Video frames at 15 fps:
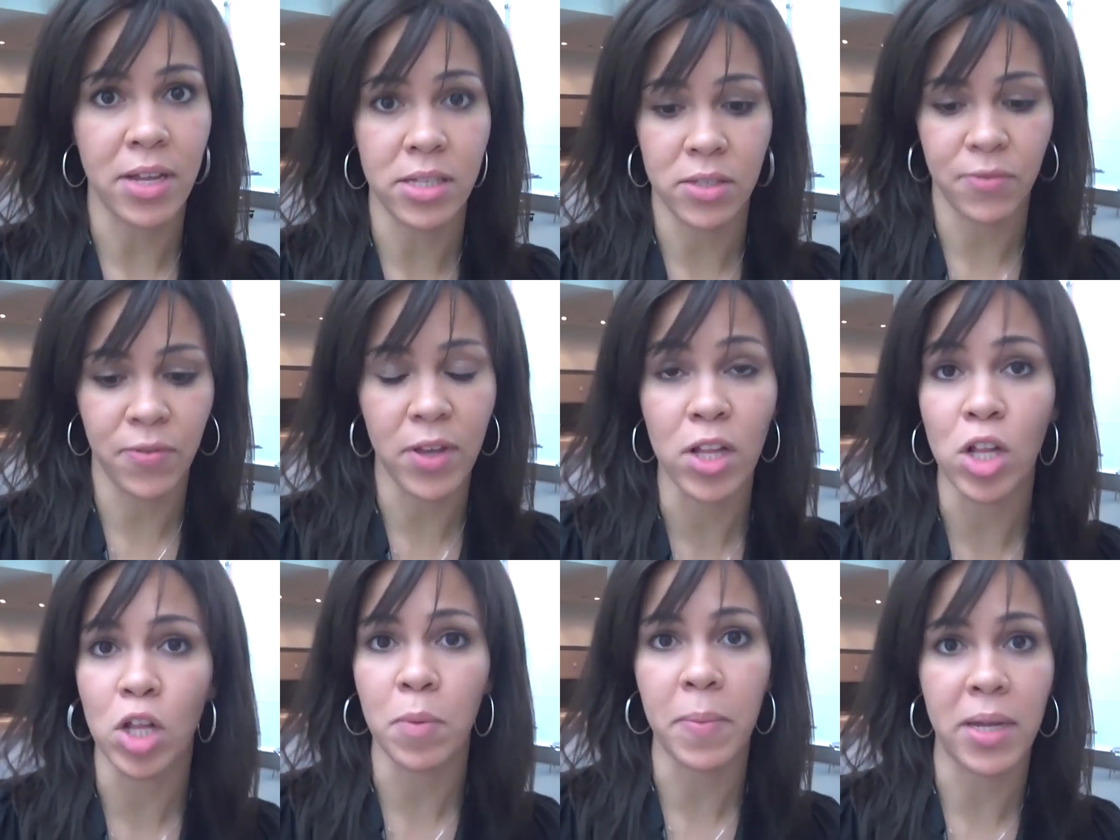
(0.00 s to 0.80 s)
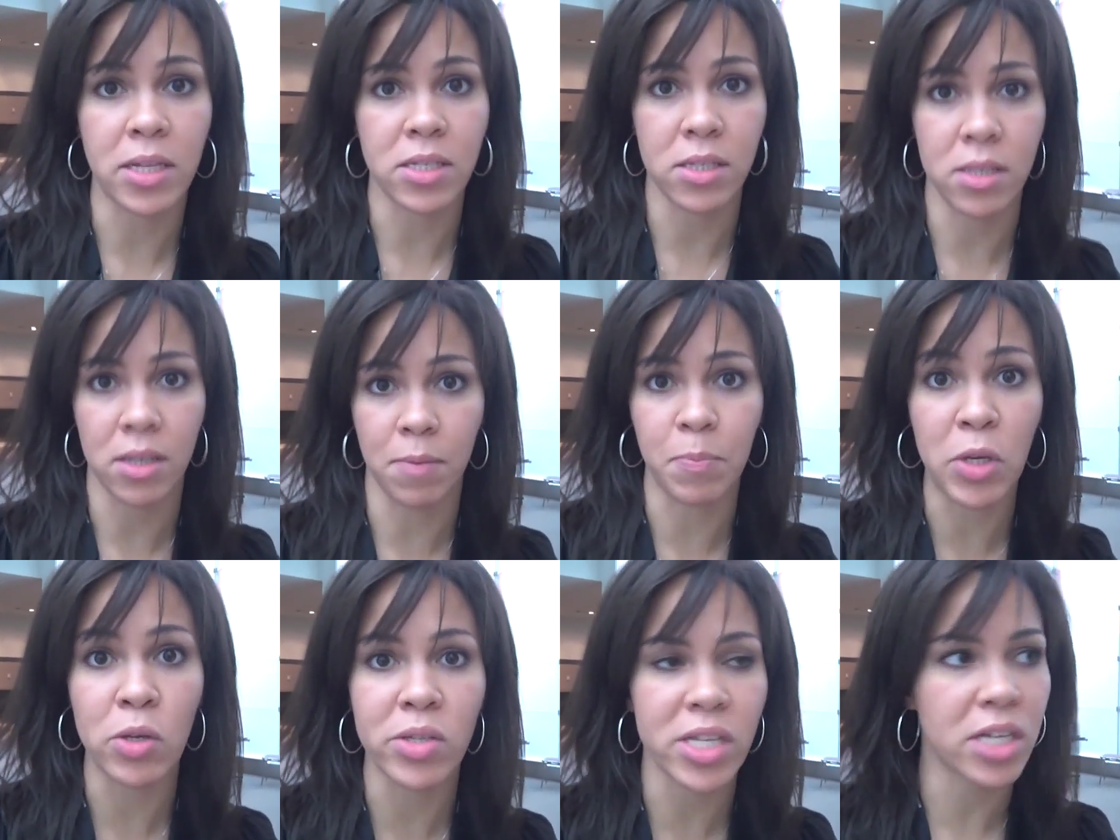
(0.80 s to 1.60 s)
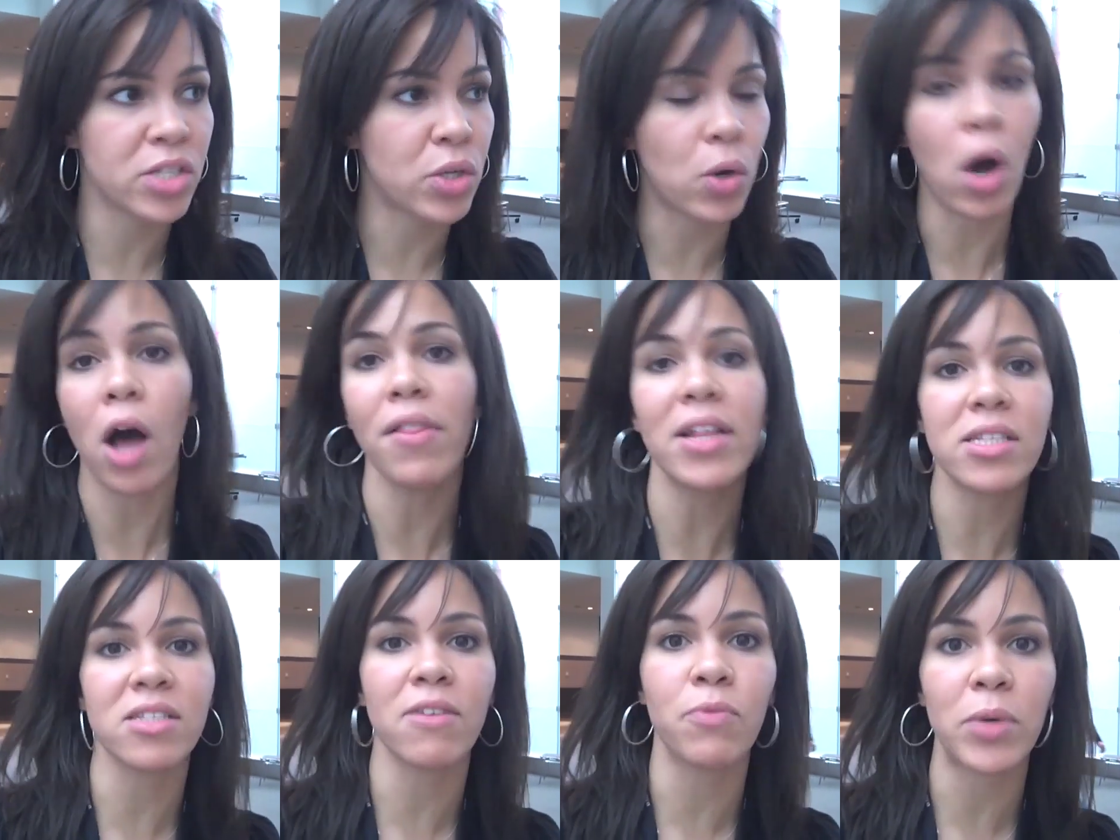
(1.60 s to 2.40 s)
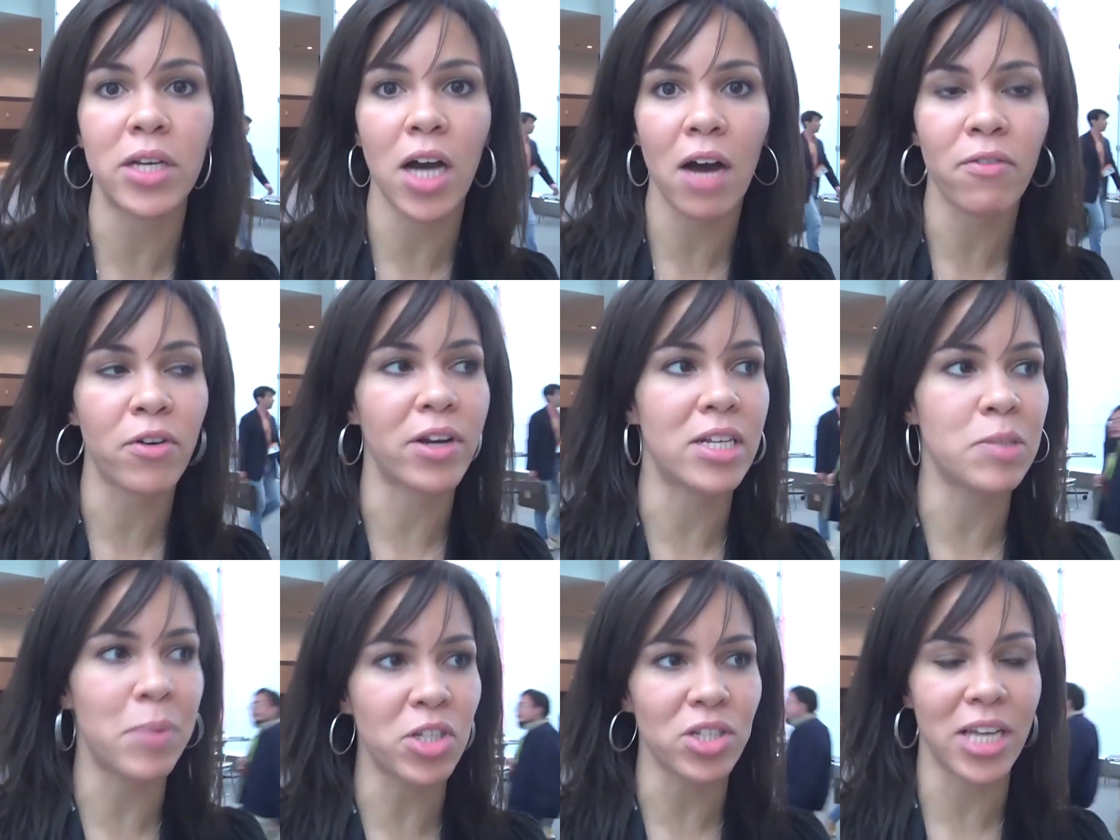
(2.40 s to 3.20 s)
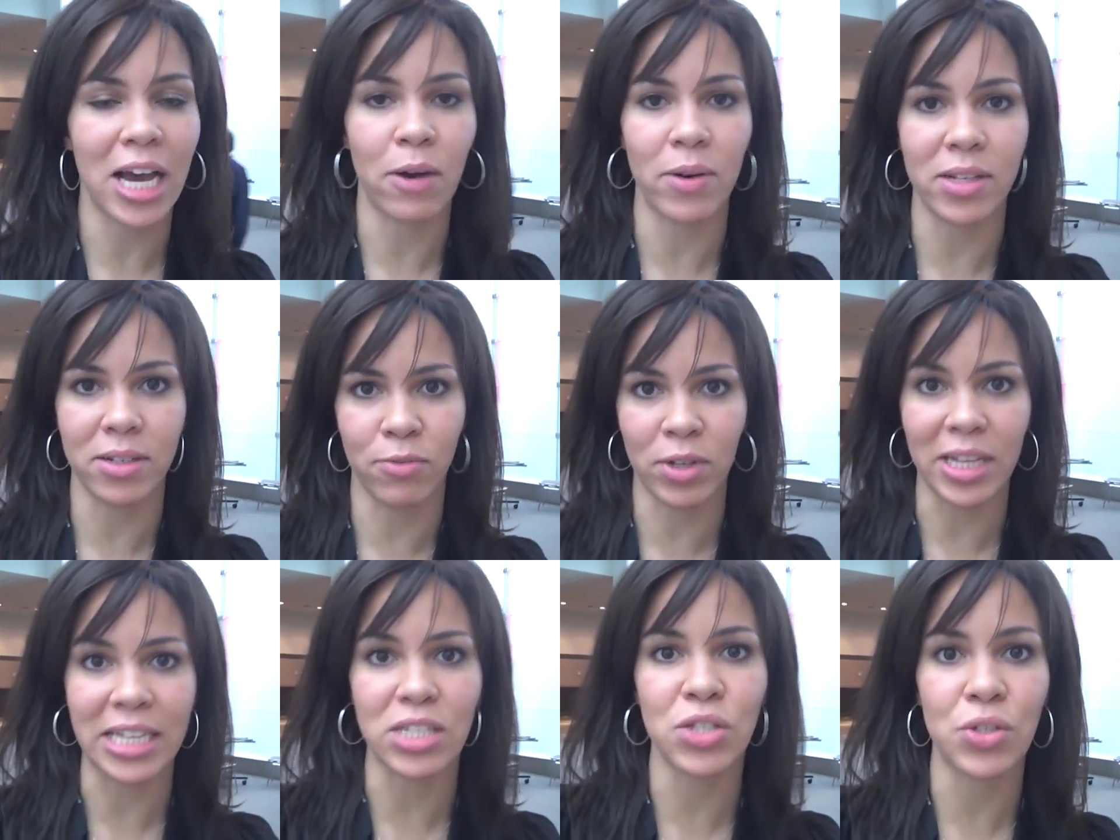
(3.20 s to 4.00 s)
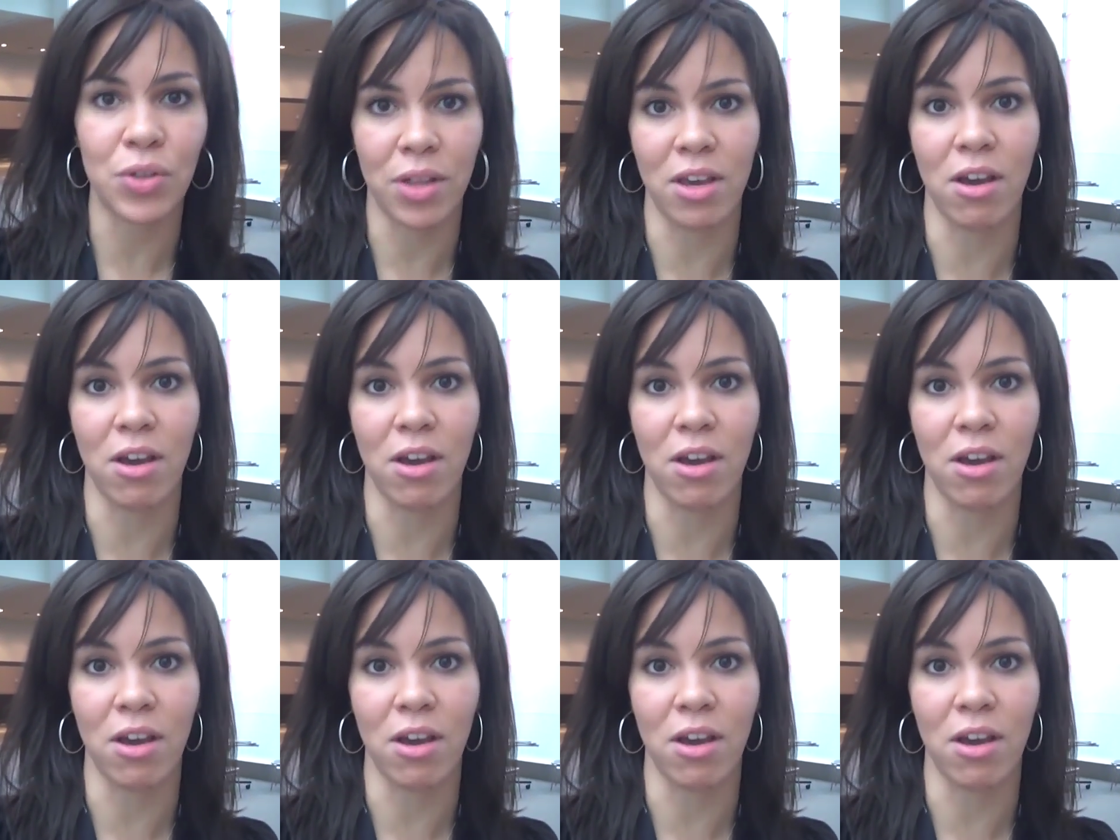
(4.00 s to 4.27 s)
it's film, it's music, so all that stuff we cover, and especially how it relates to